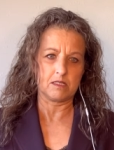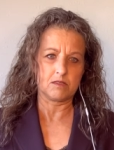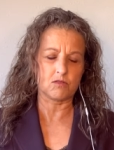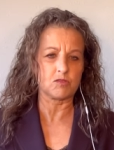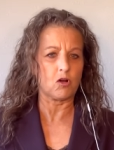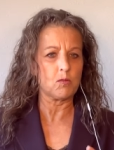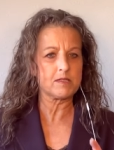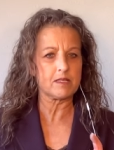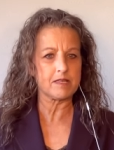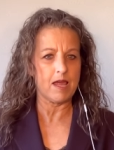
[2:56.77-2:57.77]
So it always
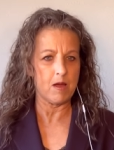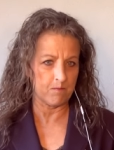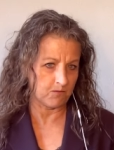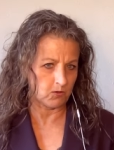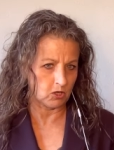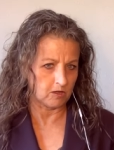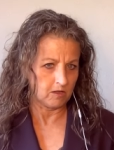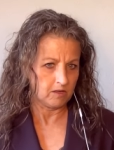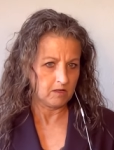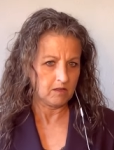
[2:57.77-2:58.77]
says hemfir,
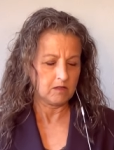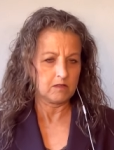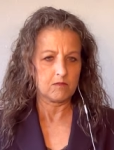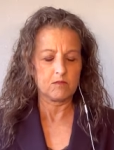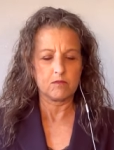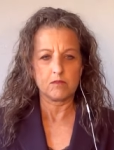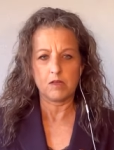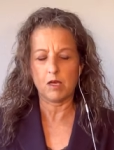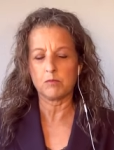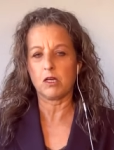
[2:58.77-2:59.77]

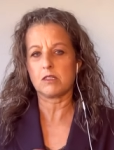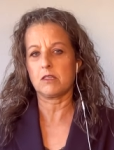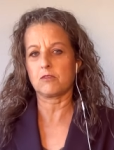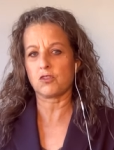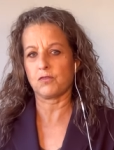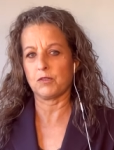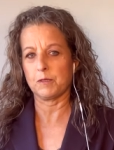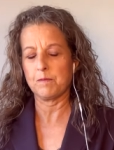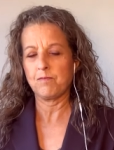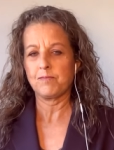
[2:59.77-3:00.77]
hemlock Douglas
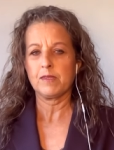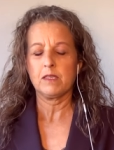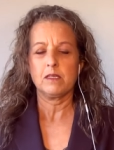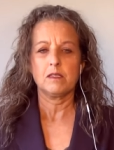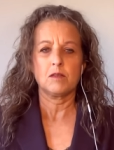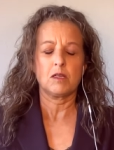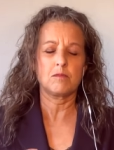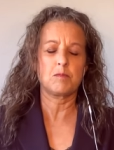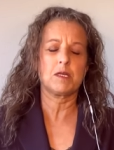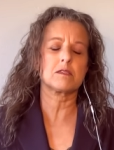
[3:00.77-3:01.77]
fir,
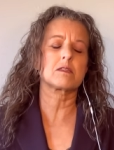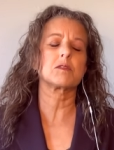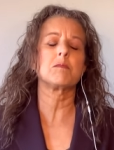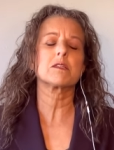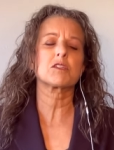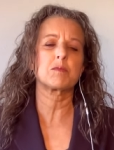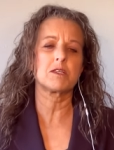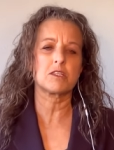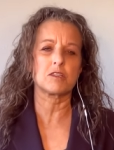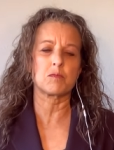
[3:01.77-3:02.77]
because it's a mixed
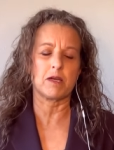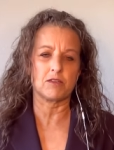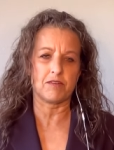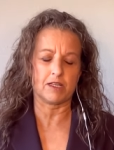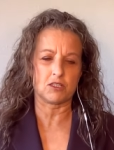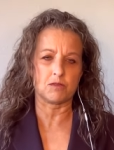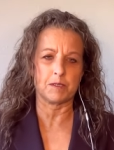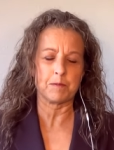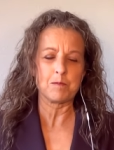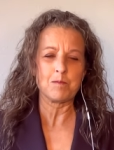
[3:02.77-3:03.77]
species manufacturing.